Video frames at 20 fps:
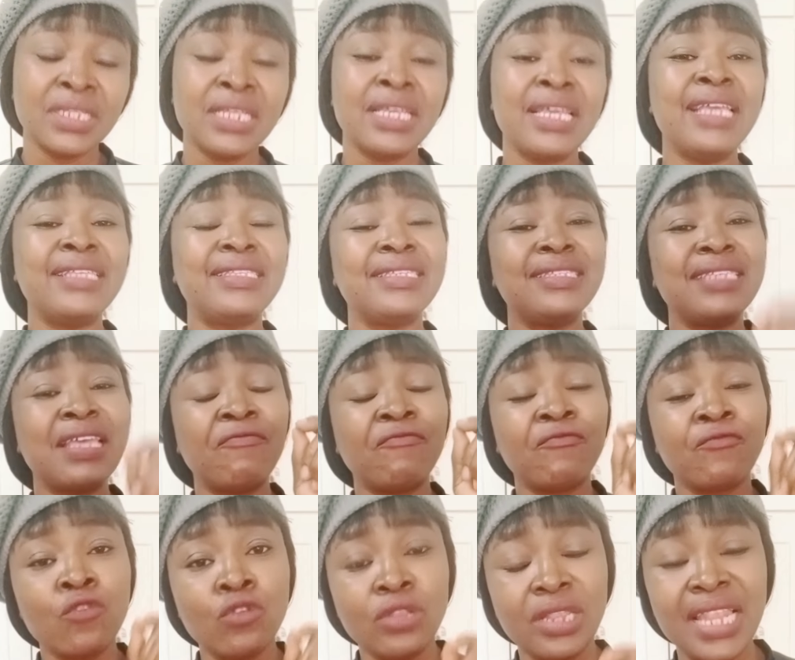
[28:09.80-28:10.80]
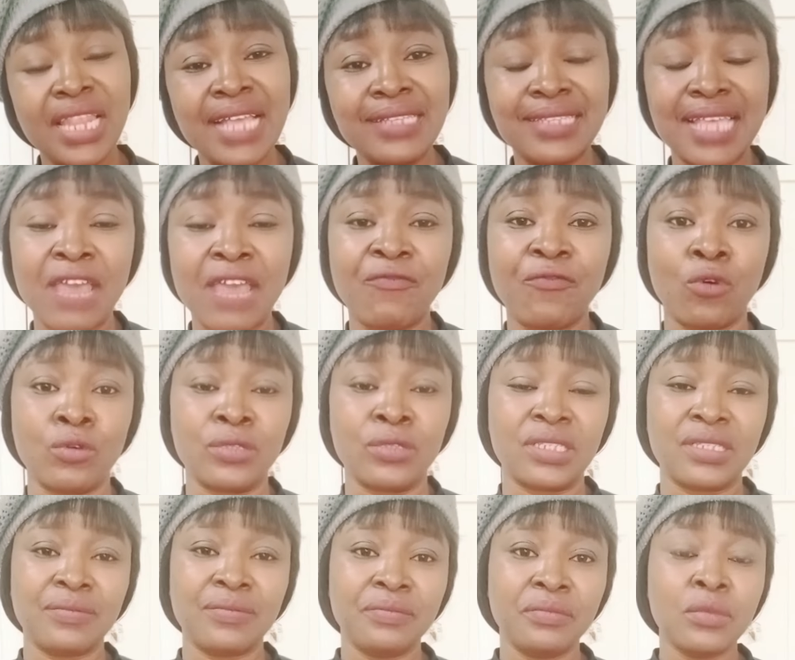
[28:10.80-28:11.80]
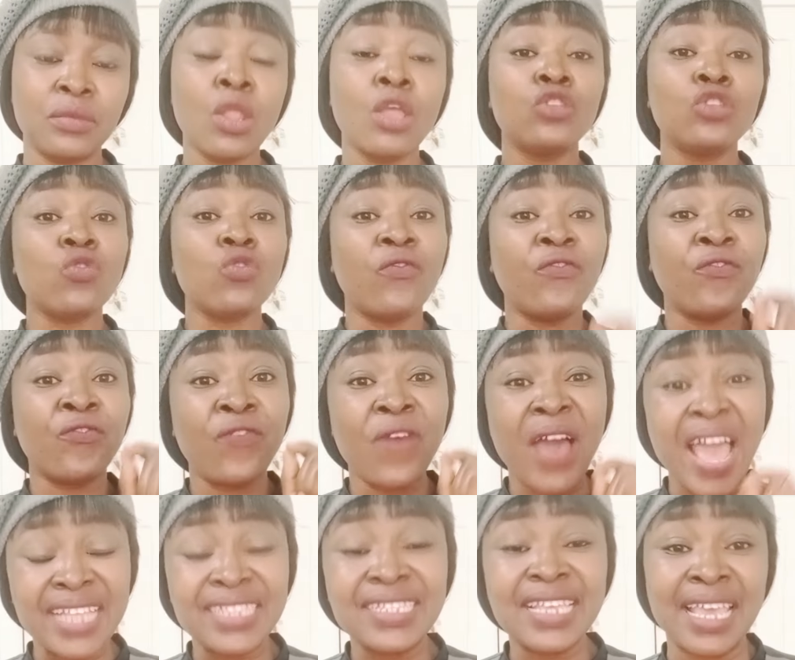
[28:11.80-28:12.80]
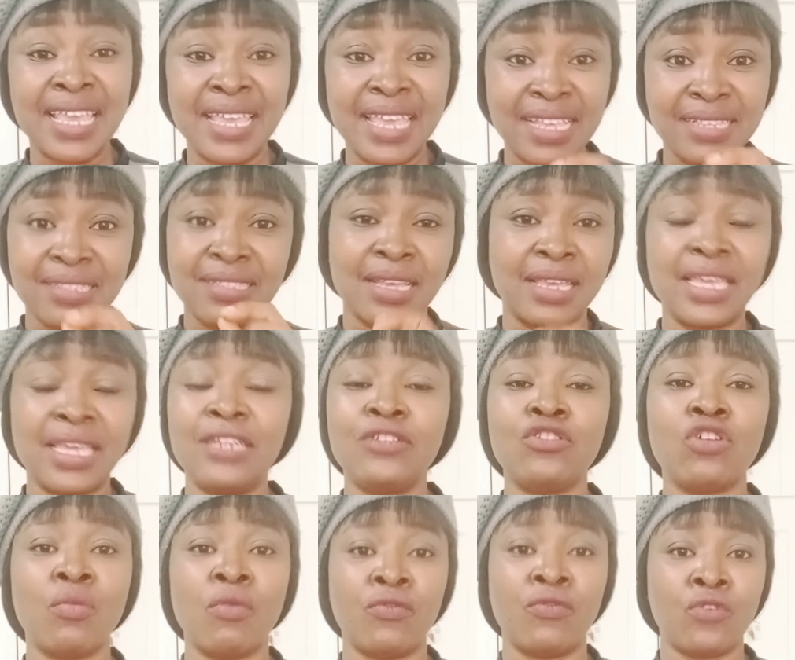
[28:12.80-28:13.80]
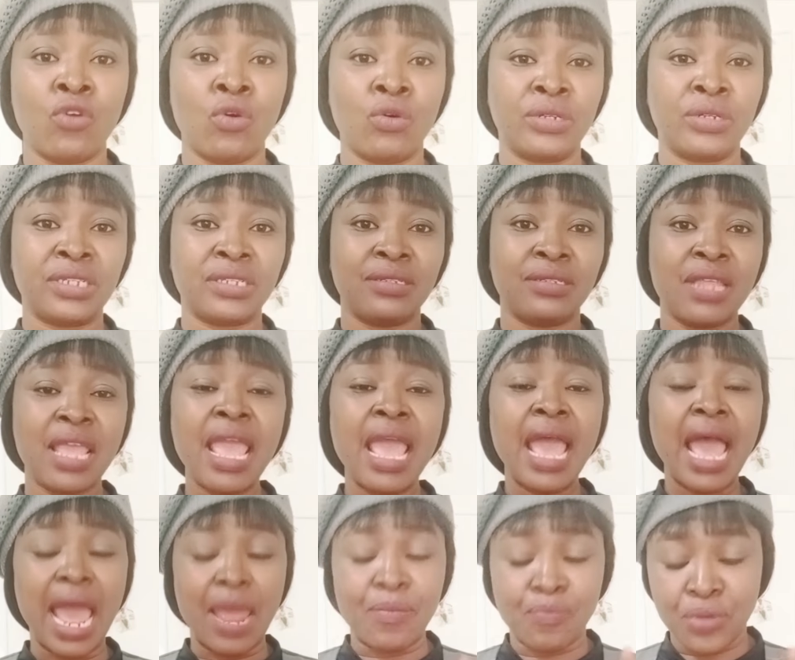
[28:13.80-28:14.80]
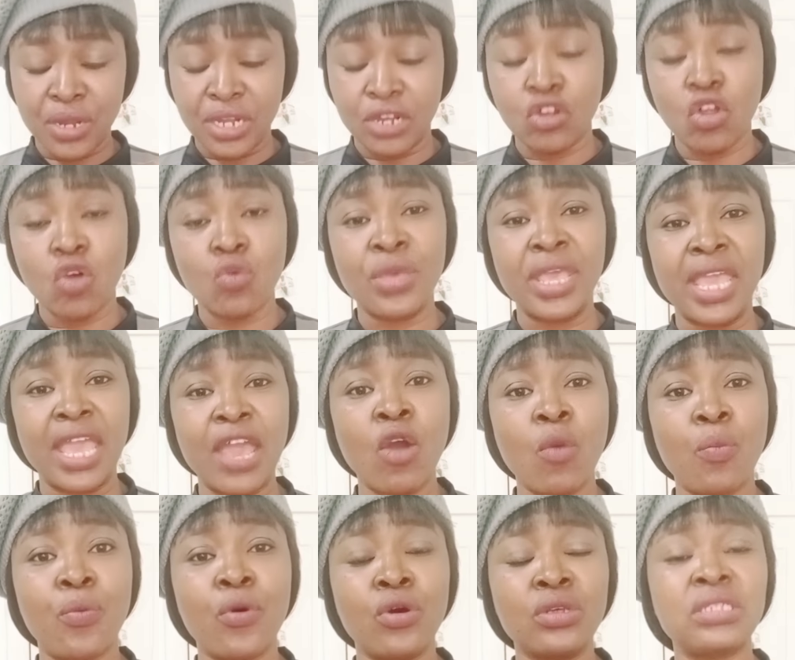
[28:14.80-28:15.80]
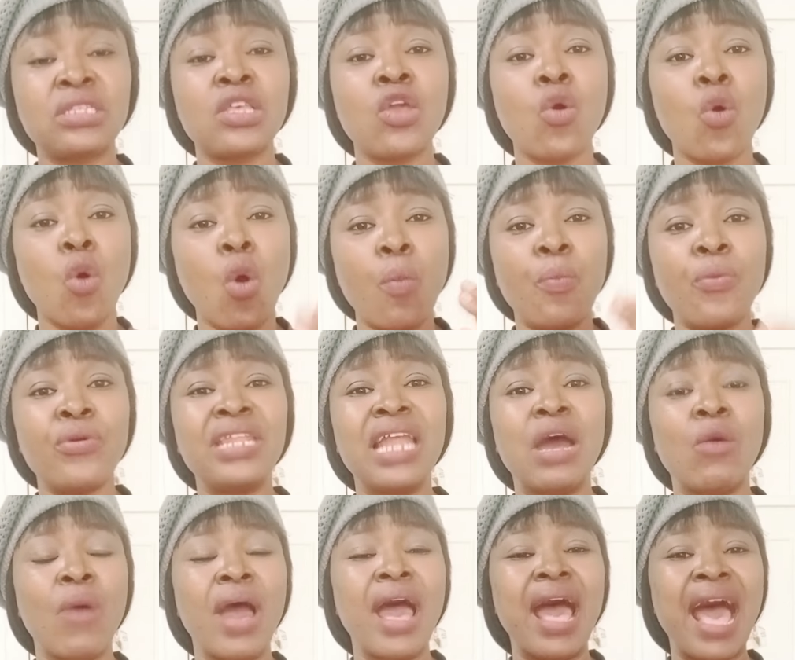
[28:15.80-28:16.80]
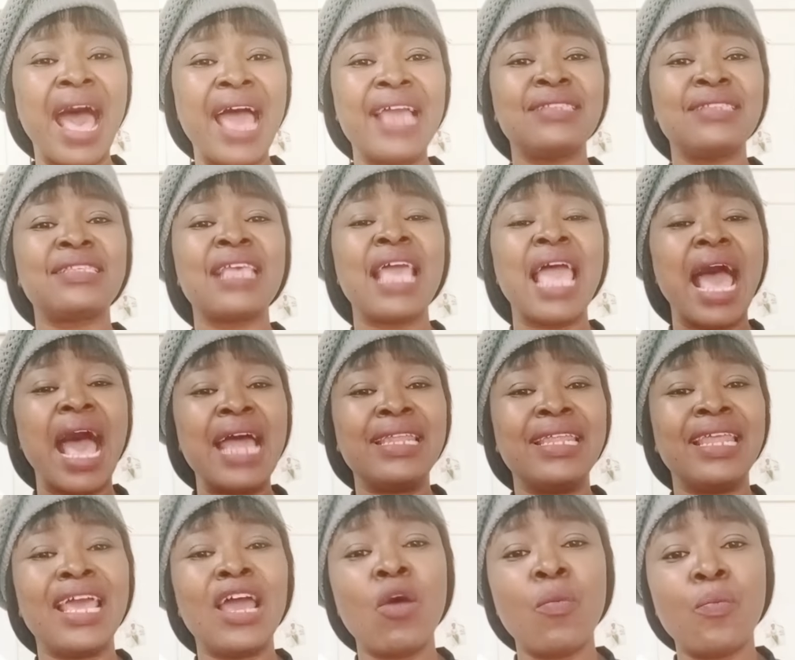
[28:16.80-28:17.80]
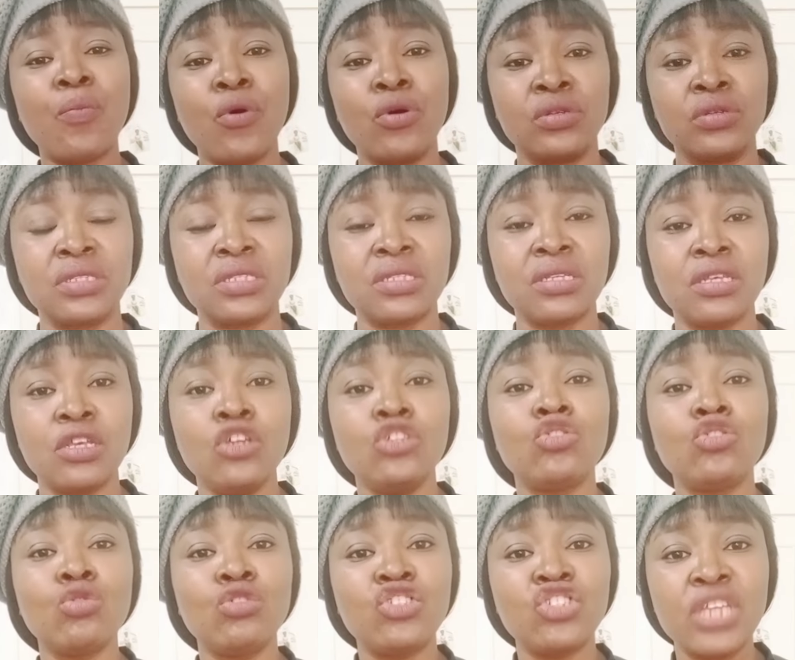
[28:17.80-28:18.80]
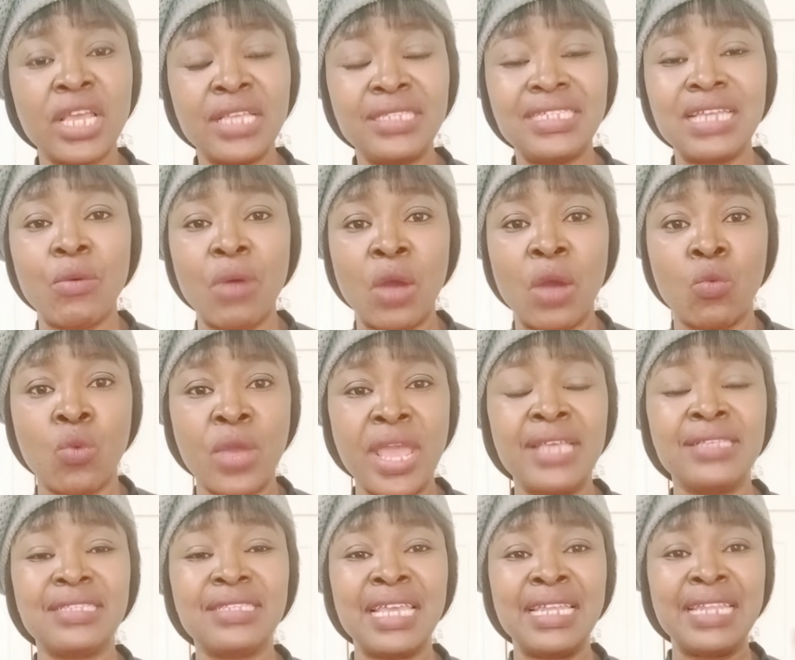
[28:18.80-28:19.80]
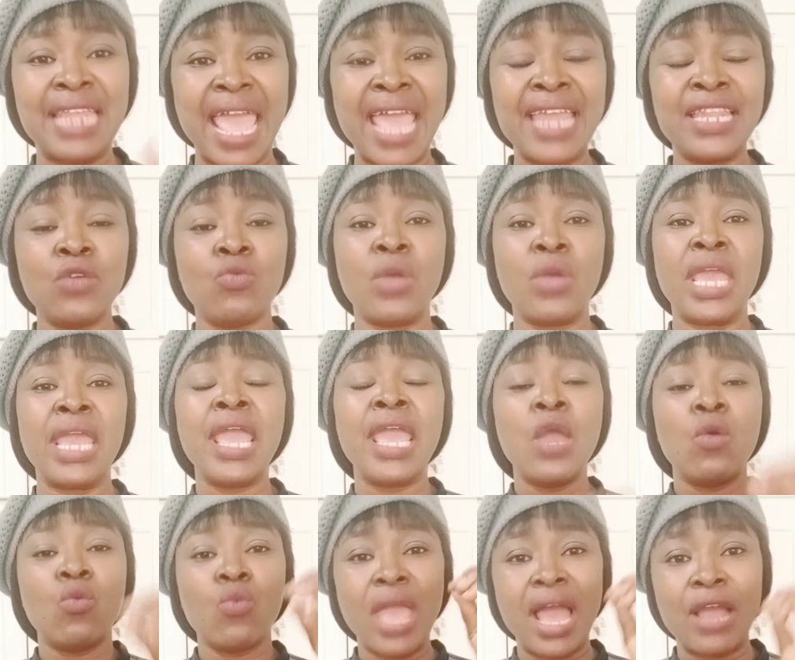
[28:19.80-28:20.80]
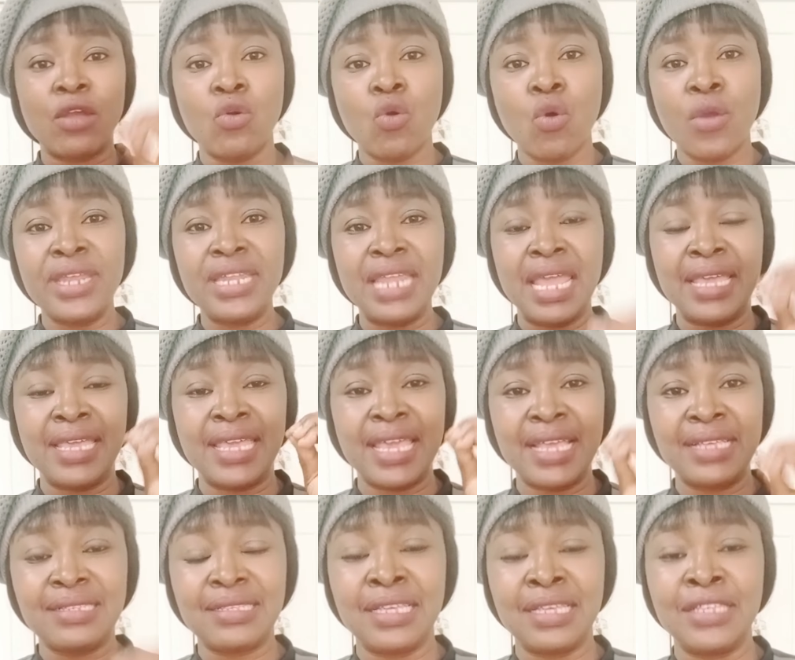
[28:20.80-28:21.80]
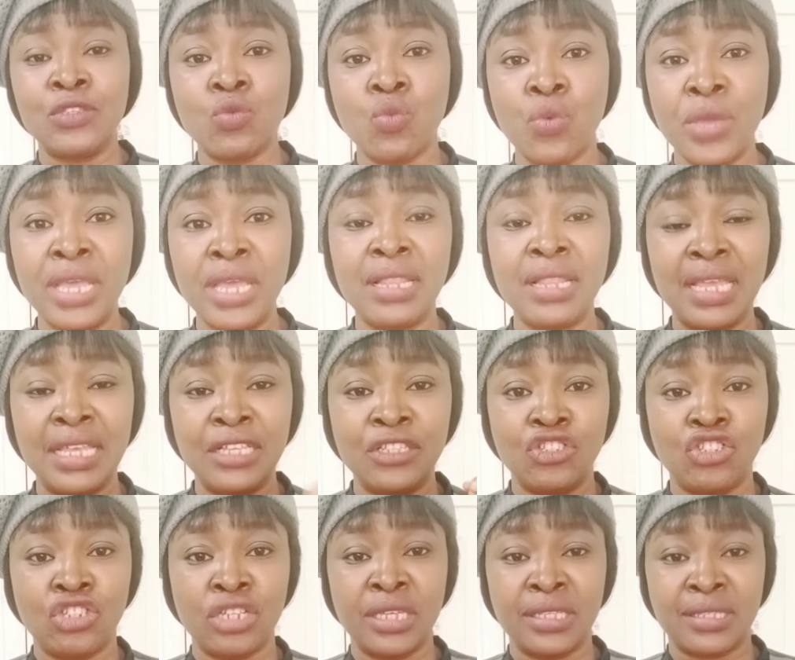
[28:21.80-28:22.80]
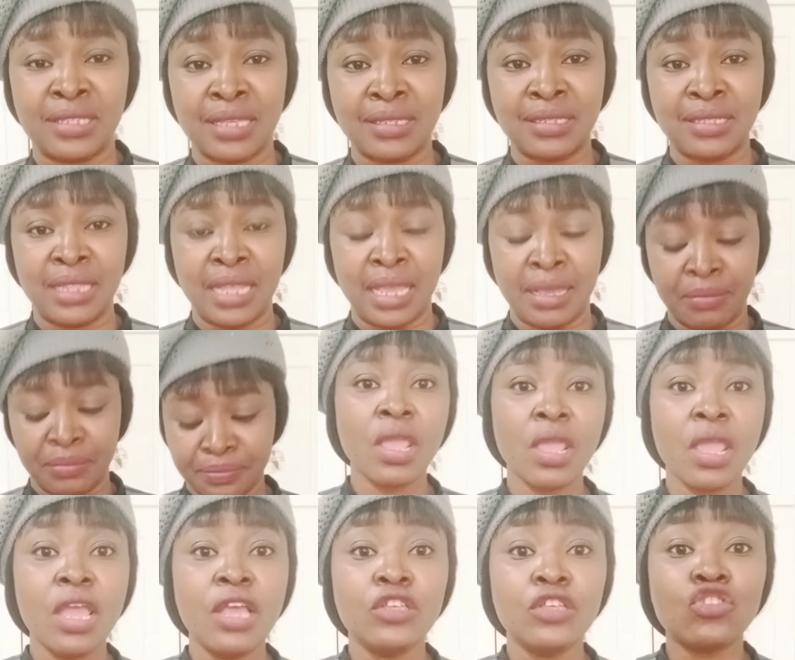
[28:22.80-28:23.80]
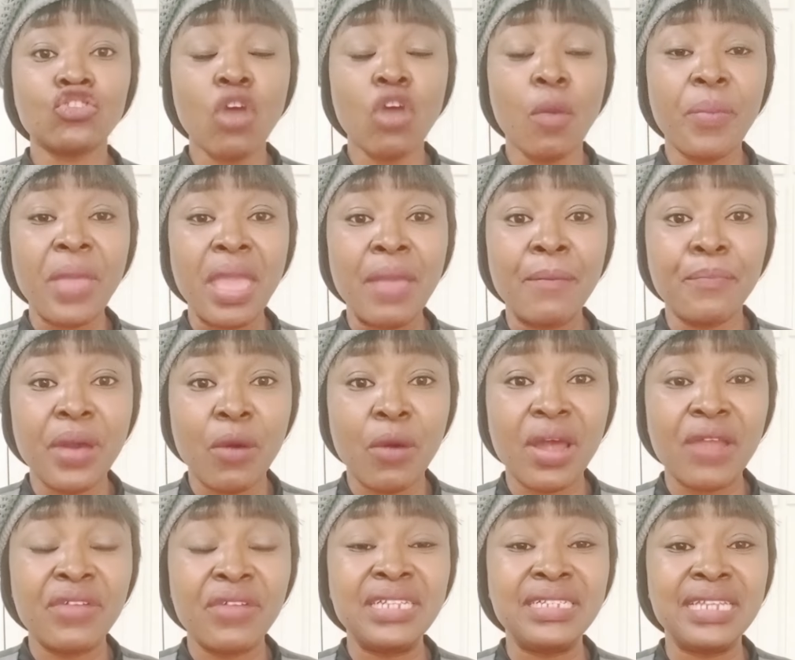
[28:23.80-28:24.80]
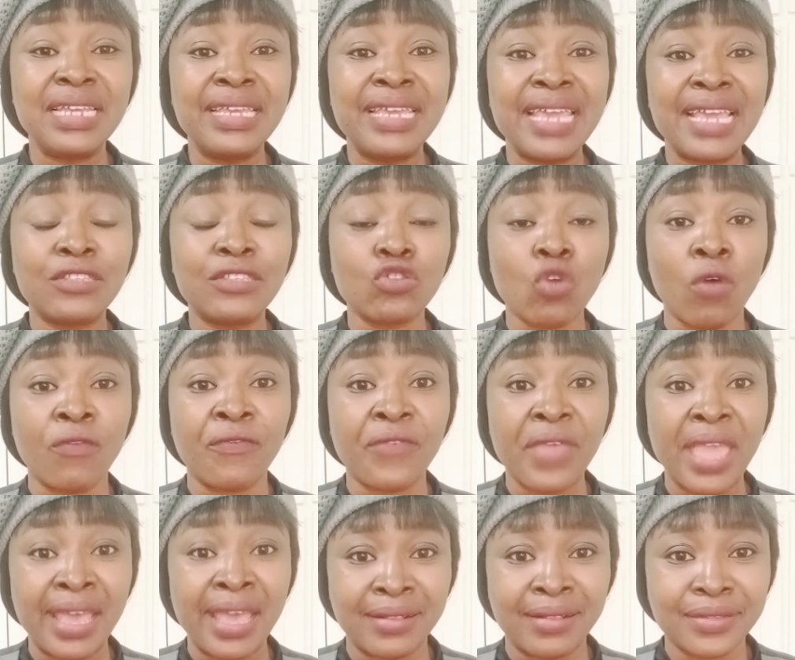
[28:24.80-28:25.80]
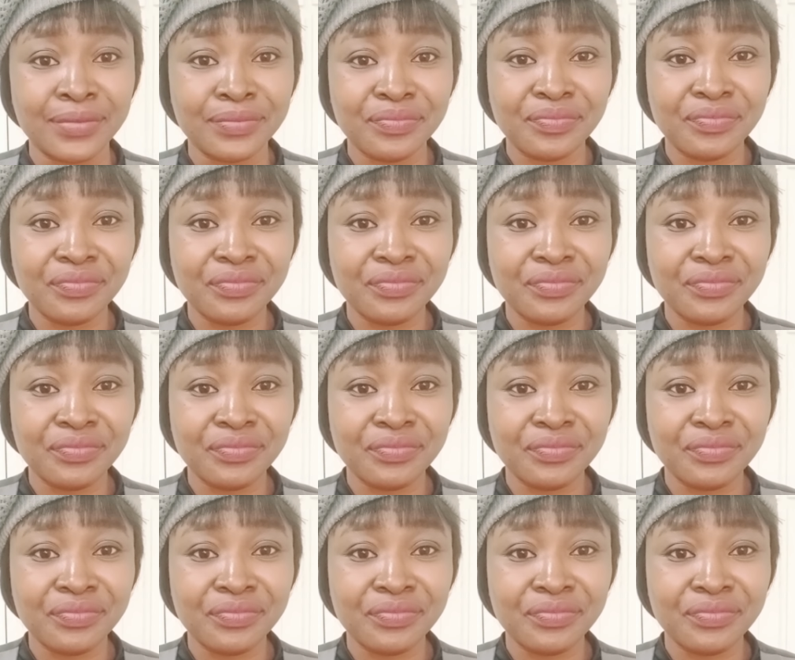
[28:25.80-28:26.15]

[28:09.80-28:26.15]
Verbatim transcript: It is a fruitless effort to fight against the kingdom of God. I pray the Lord will help us open our eyes and help us to change our ways in any way we are going against His will in Jesus' name. Stop empowering the gate of hell.